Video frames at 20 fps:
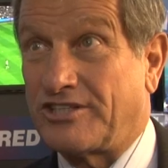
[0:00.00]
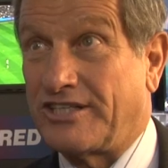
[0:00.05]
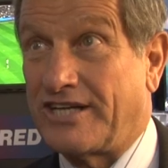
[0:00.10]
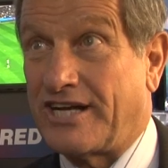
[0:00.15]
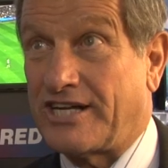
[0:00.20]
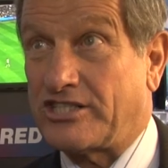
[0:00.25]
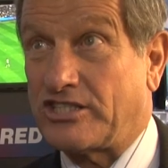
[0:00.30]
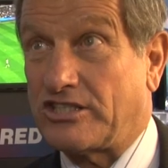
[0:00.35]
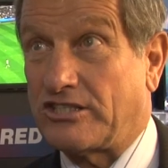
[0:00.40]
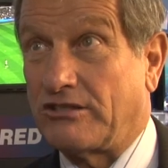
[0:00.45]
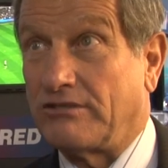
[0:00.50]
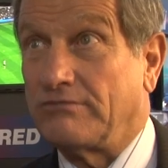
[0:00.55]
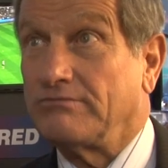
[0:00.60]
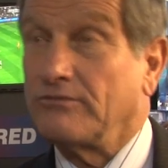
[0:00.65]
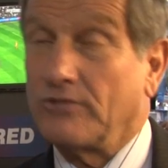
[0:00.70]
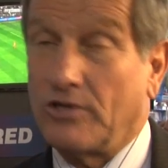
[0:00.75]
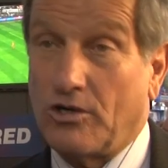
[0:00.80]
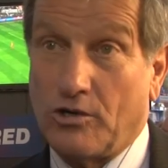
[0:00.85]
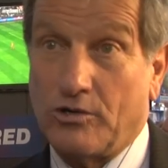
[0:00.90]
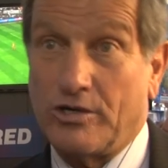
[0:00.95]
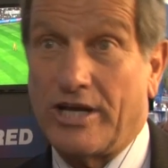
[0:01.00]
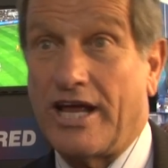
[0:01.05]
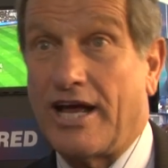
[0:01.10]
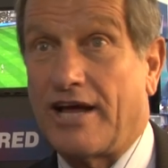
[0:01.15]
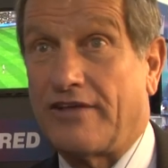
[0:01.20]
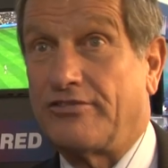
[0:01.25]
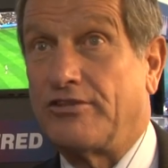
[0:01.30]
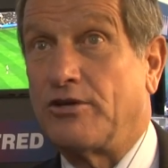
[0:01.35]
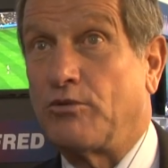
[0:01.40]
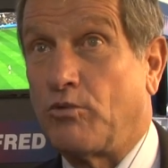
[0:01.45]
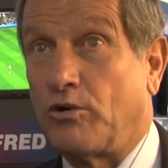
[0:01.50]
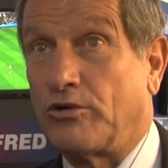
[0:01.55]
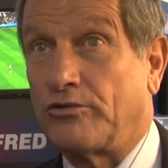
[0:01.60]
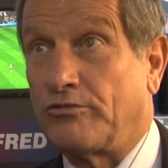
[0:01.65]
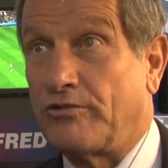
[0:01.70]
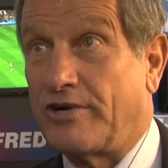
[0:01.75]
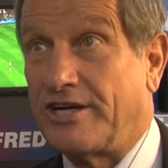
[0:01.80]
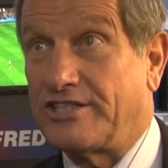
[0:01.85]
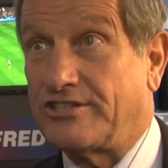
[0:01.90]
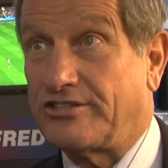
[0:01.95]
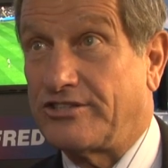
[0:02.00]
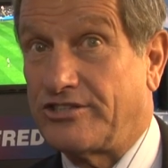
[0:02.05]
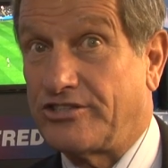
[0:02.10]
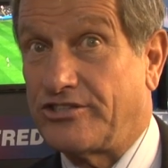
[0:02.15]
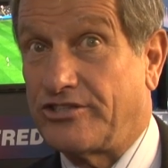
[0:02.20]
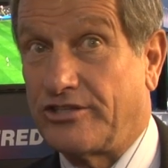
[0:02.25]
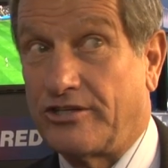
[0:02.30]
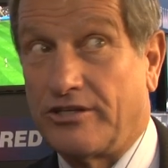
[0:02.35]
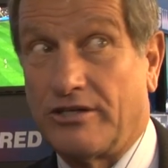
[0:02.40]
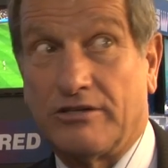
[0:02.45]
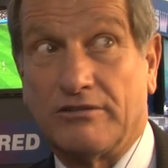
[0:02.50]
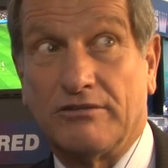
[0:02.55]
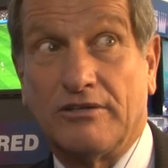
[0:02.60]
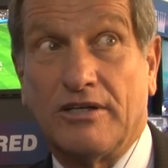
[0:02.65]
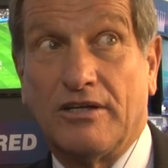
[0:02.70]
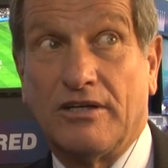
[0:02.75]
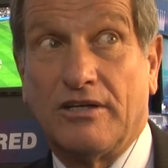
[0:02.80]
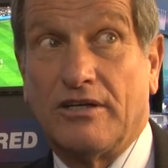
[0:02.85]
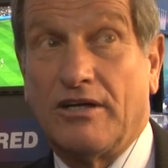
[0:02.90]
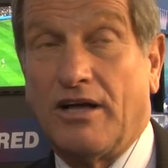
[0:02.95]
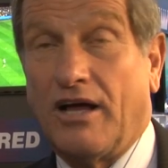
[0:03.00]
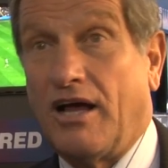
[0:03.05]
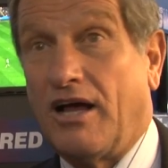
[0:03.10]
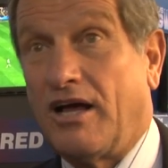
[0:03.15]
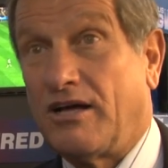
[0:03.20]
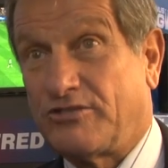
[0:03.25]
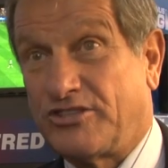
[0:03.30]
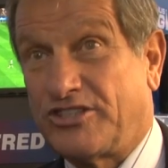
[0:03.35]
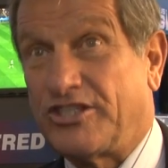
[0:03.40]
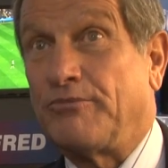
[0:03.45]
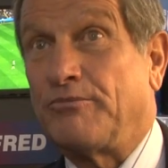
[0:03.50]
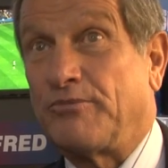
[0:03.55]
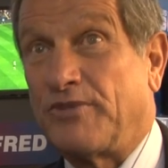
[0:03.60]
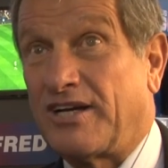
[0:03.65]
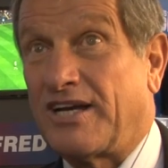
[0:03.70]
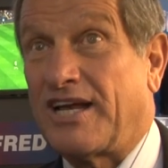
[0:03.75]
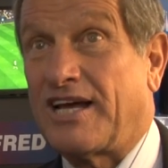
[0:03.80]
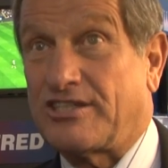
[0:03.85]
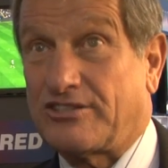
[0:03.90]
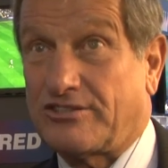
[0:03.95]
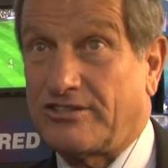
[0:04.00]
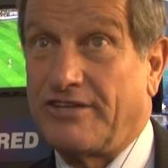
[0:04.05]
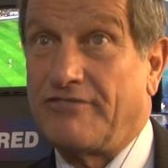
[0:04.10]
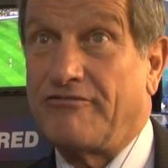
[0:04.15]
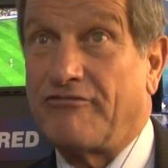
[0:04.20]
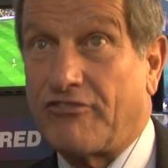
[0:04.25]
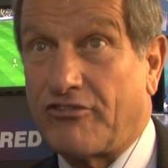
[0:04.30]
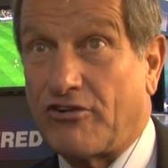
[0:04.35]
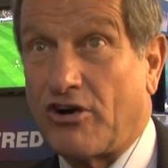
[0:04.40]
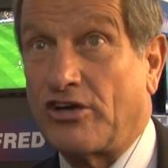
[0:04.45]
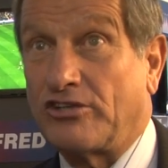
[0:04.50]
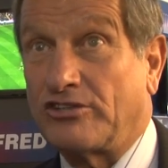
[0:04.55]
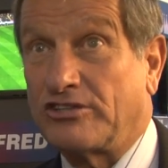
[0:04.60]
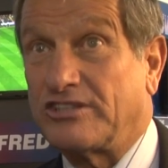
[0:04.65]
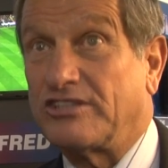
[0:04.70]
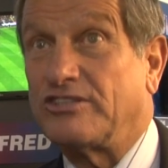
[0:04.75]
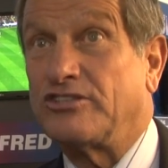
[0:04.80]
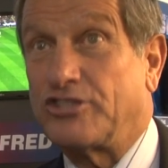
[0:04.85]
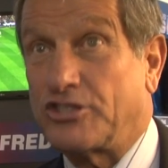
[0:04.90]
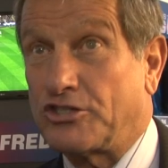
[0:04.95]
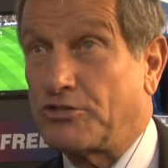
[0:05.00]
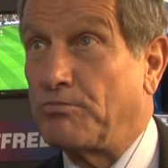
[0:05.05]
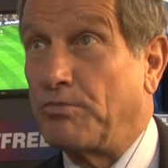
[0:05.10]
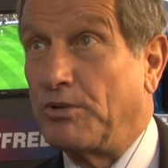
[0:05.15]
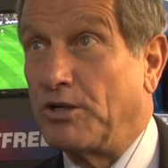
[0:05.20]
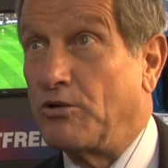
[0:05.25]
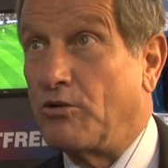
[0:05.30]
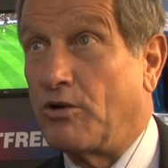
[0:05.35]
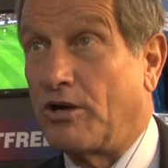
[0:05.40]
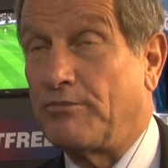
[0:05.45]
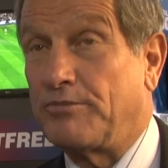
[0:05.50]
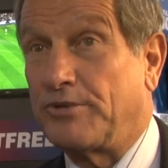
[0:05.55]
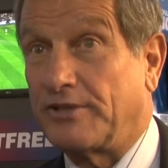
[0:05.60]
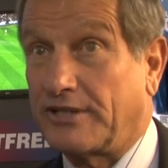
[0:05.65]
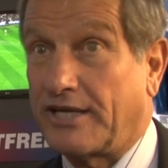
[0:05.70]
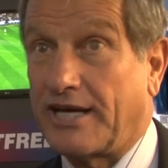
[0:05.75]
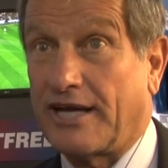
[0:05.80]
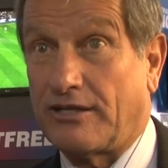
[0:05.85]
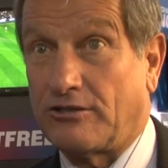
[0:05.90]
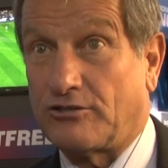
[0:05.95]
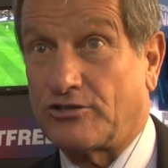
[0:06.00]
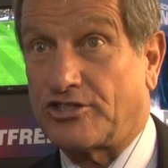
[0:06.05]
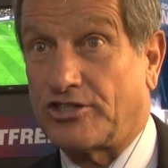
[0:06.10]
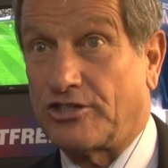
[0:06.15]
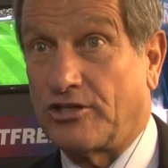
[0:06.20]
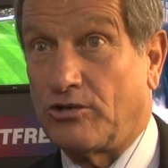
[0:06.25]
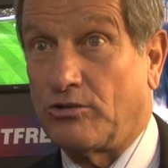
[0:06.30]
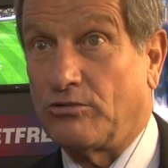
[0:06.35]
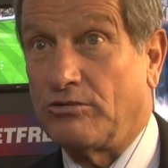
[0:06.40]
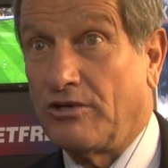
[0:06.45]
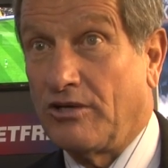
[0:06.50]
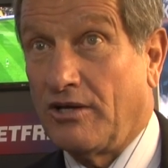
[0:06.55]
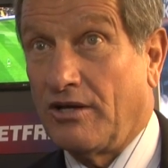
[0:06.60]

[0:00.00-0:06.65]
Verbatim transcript: a National. Only had the one race this year, uh, jumped the last in front and just blew up at Kelso.